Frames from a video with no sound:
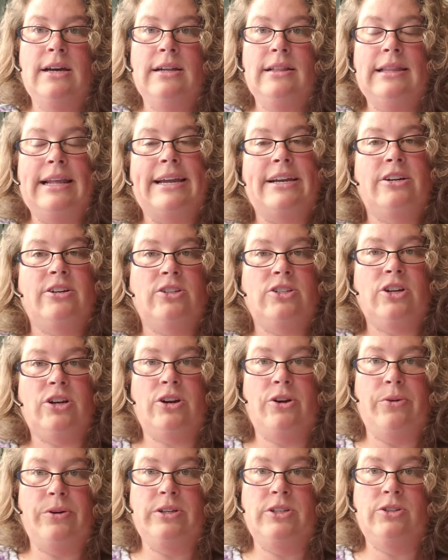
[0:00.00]
lenders are
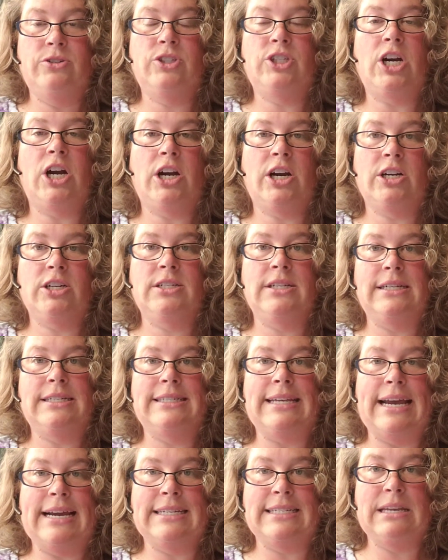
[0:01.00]
going to charge the
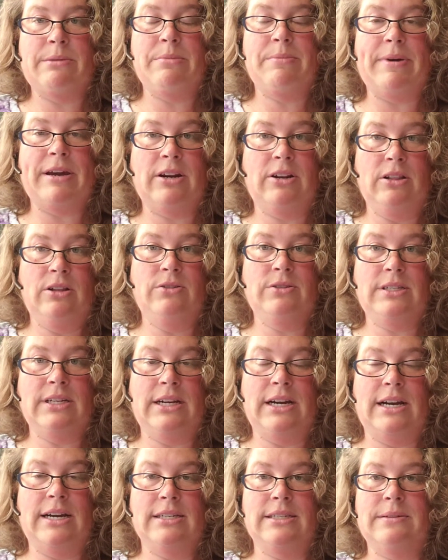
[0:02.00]
exact same amount of closing
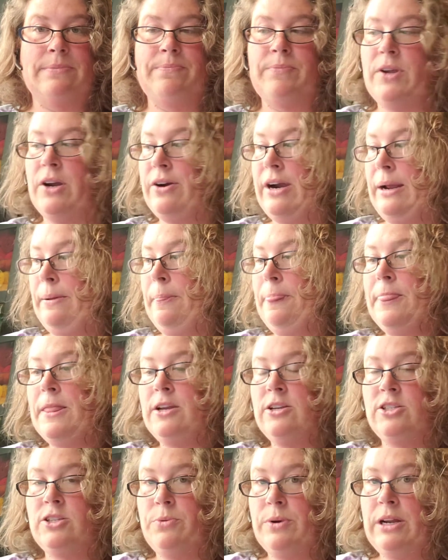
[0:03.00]
costs. All right,
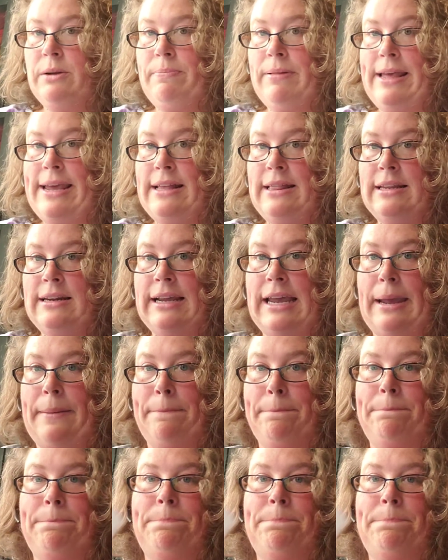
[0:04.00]
so we're going to play a little game.